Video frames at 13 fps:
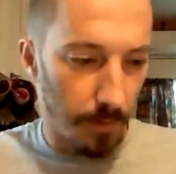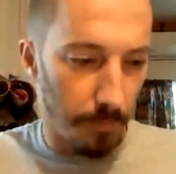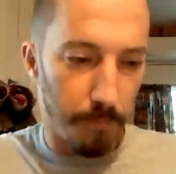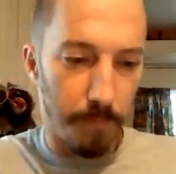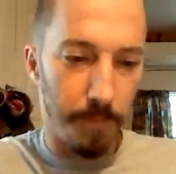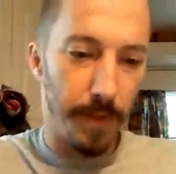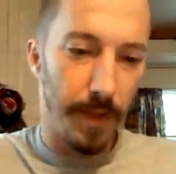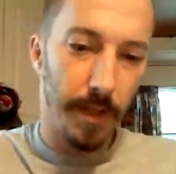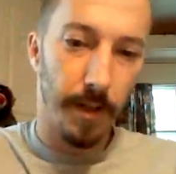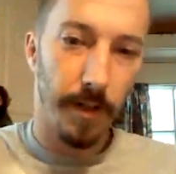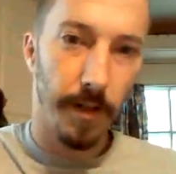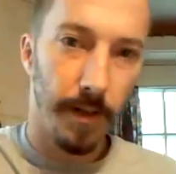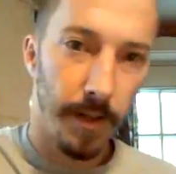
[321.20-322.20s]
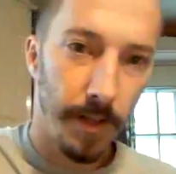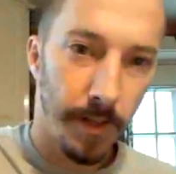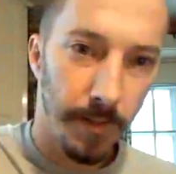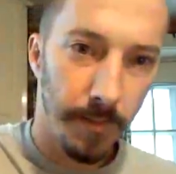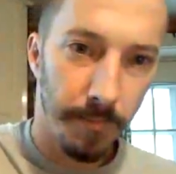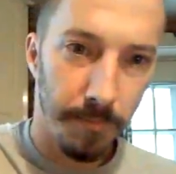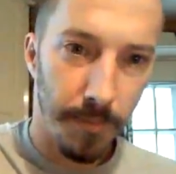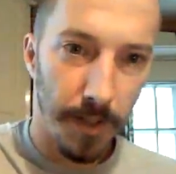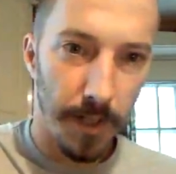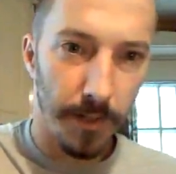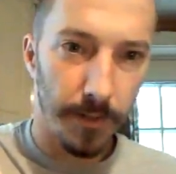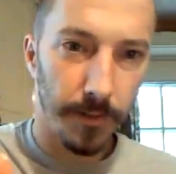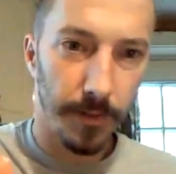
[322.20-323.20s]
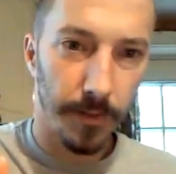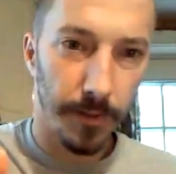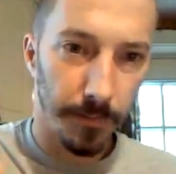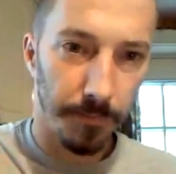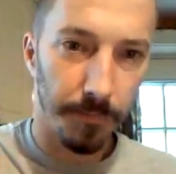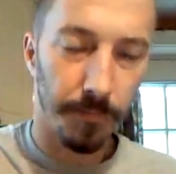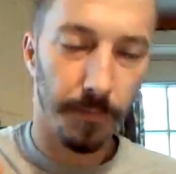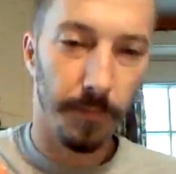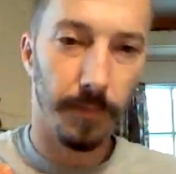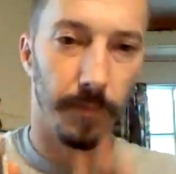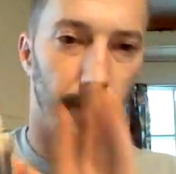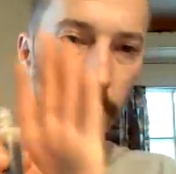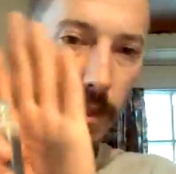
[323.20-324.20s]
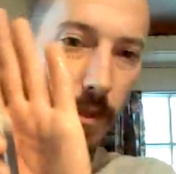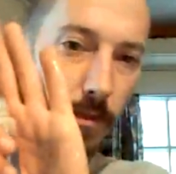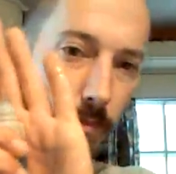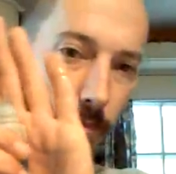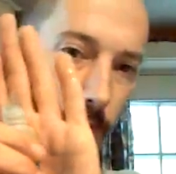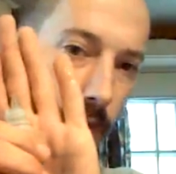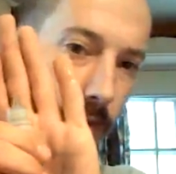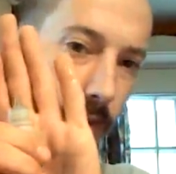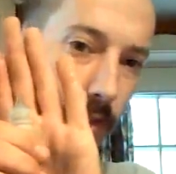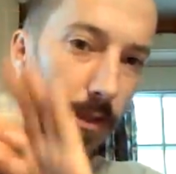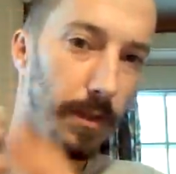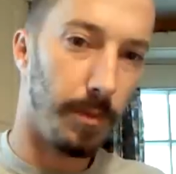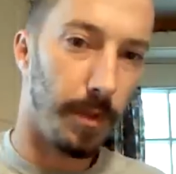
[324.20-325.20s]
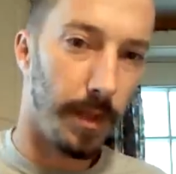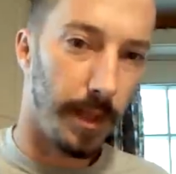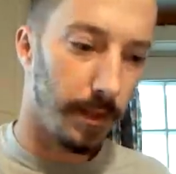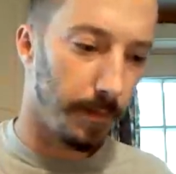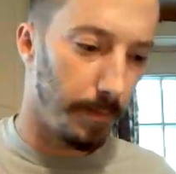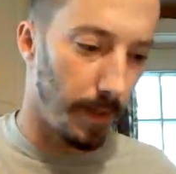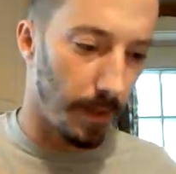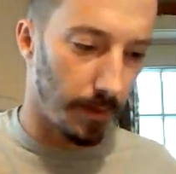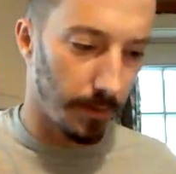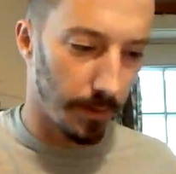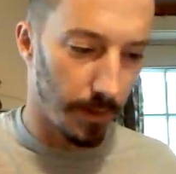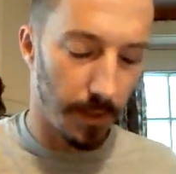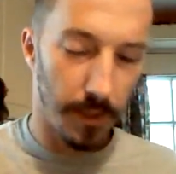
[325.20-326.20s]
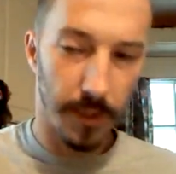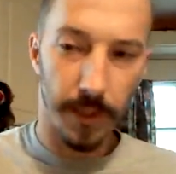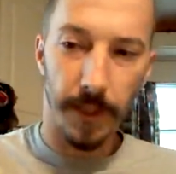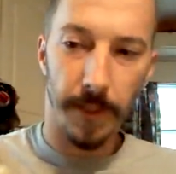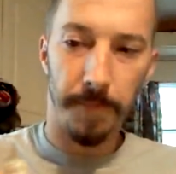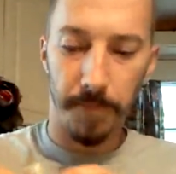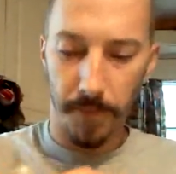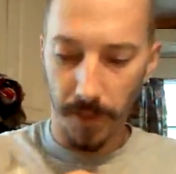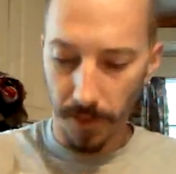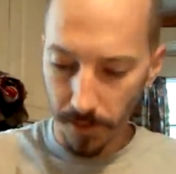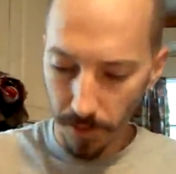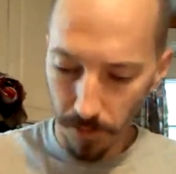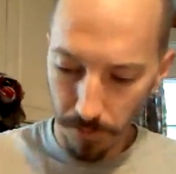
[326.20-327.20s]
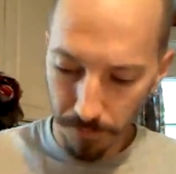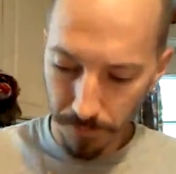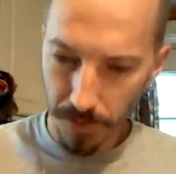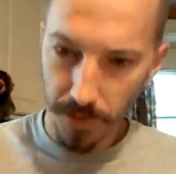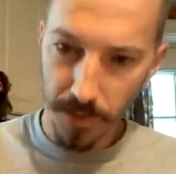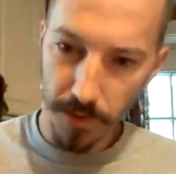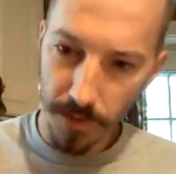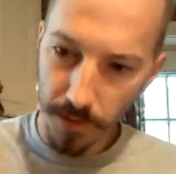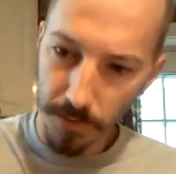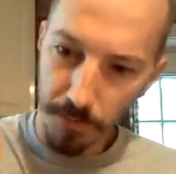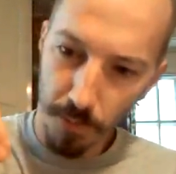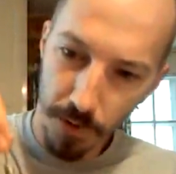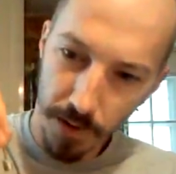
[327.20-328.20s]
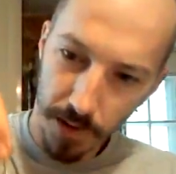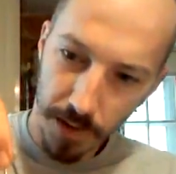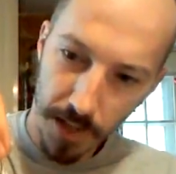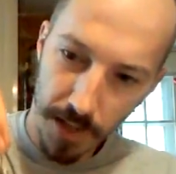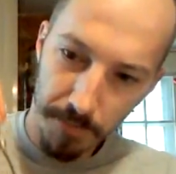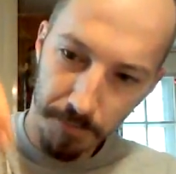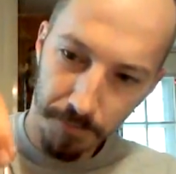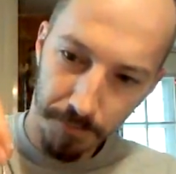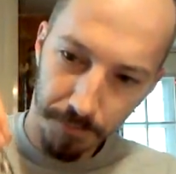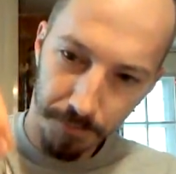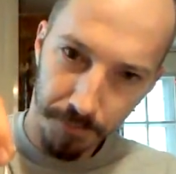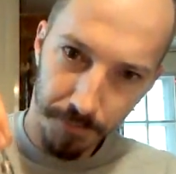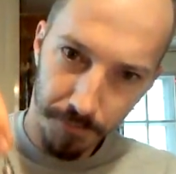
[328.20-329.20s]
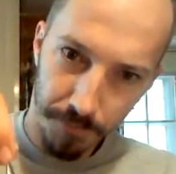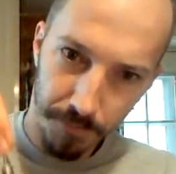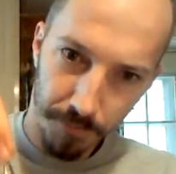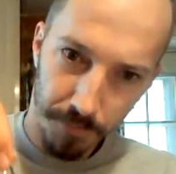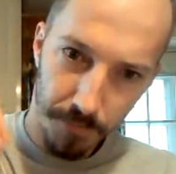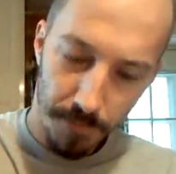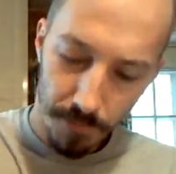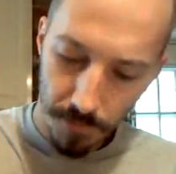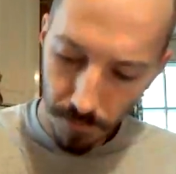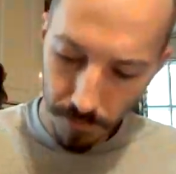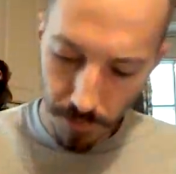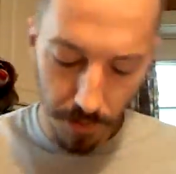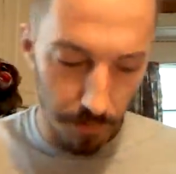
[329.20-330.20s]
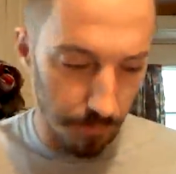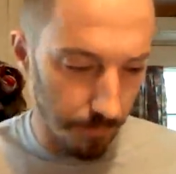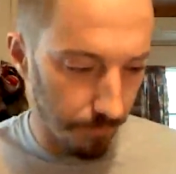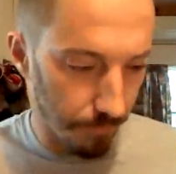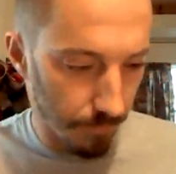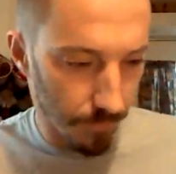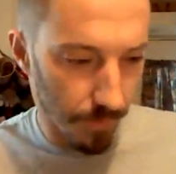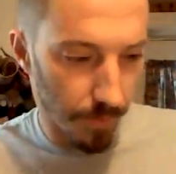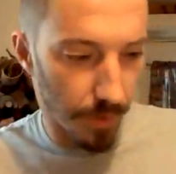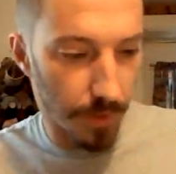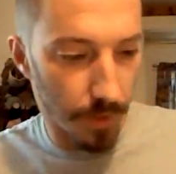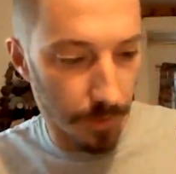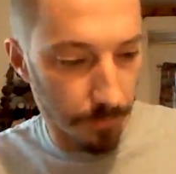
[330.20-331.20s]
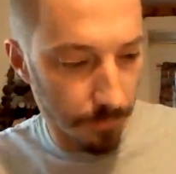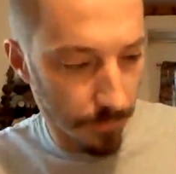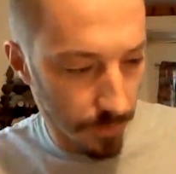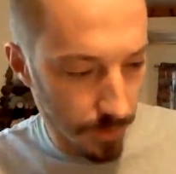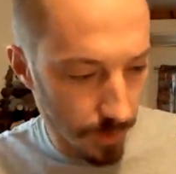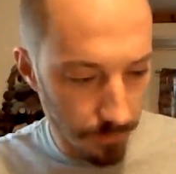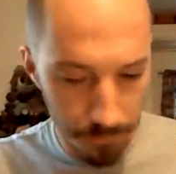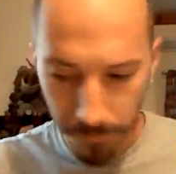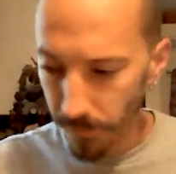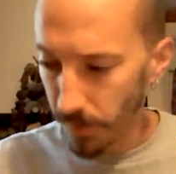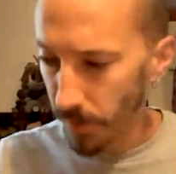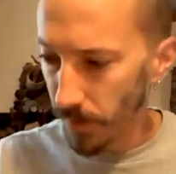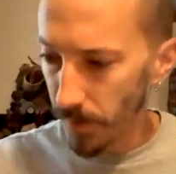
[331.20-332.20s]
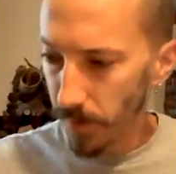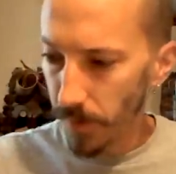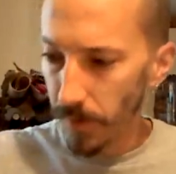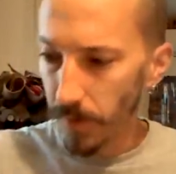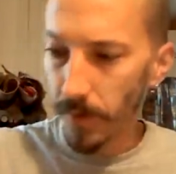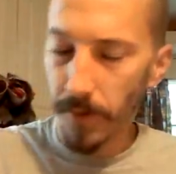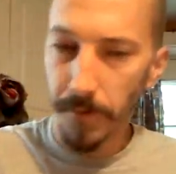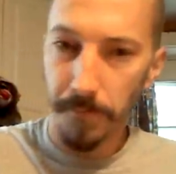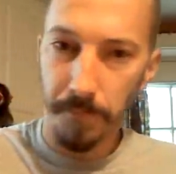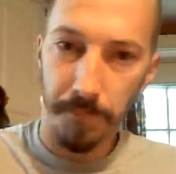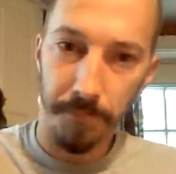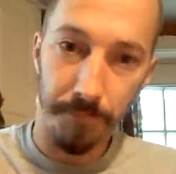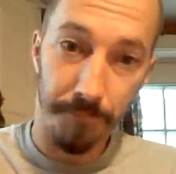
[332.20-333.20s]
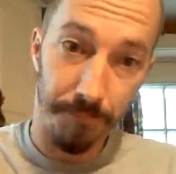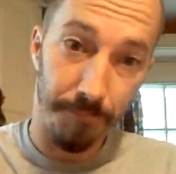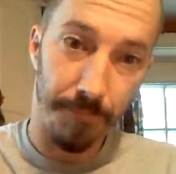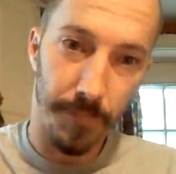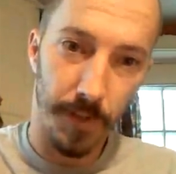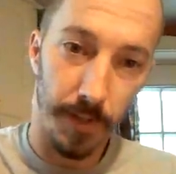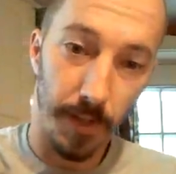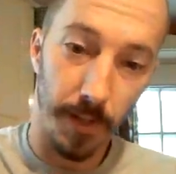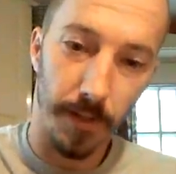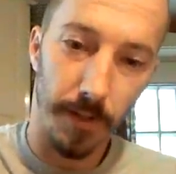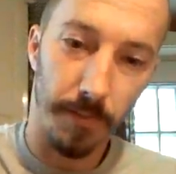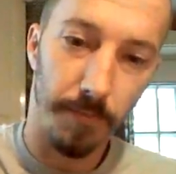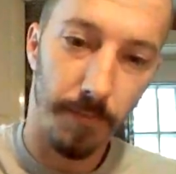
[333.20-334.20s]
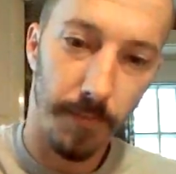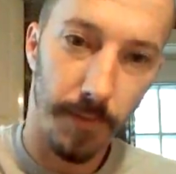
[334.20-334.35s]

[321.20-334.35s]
The bigger bottles, you know, whatever they are, the 1 ounce bottles, they don't, because it's such a pointed top, they don't thread on. So I take the